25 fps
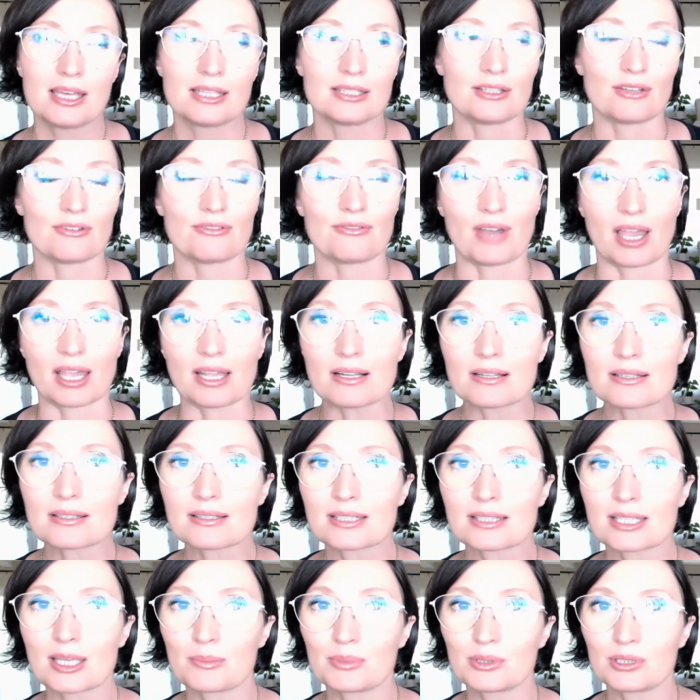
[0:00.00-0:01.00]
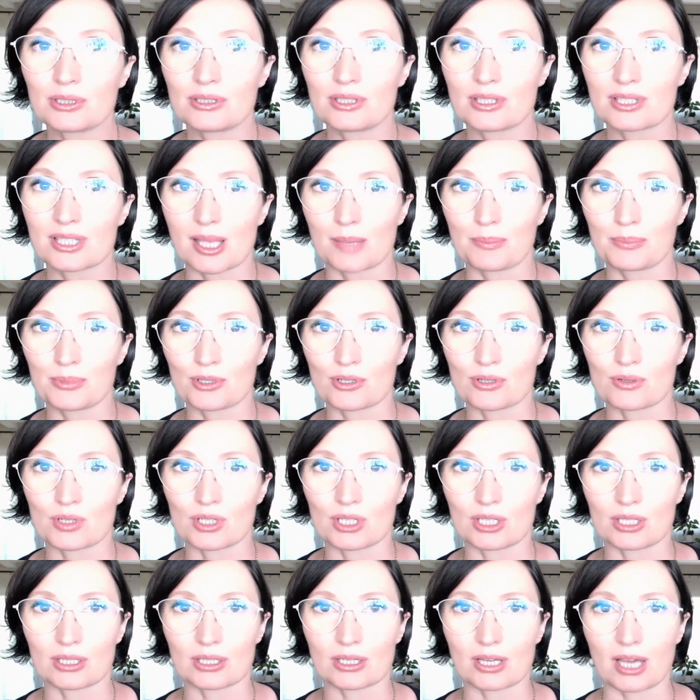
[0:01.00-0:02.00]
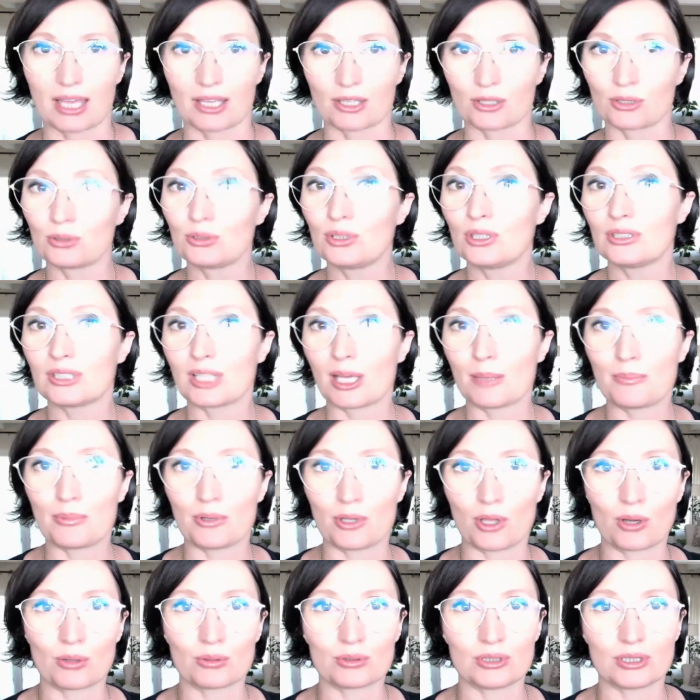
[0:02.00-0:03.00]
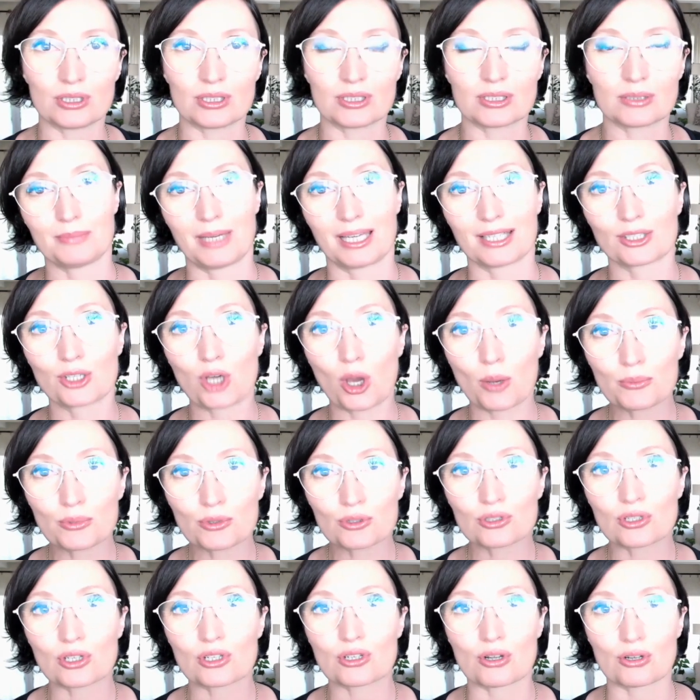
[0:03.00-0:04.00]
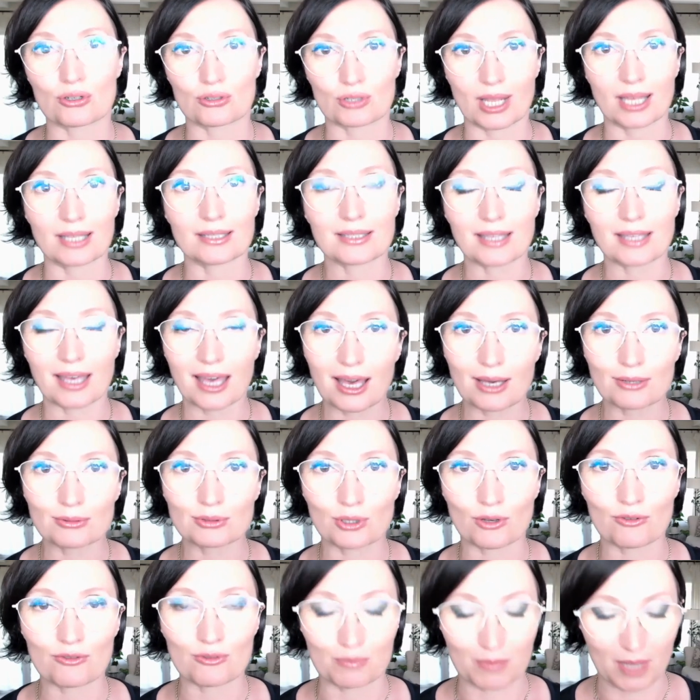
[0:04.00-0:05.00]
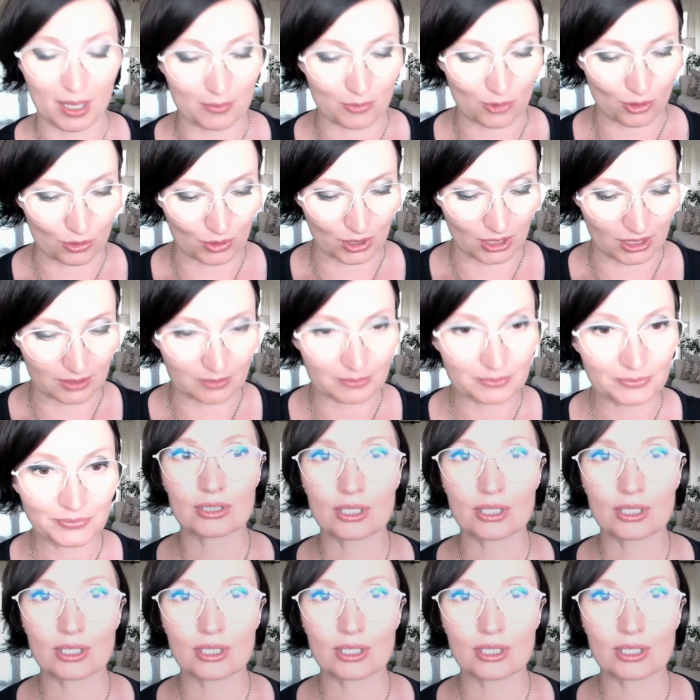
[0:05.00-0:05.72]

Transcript: The files kept disappearing. I couldn't upload it. My computer ran out of memory.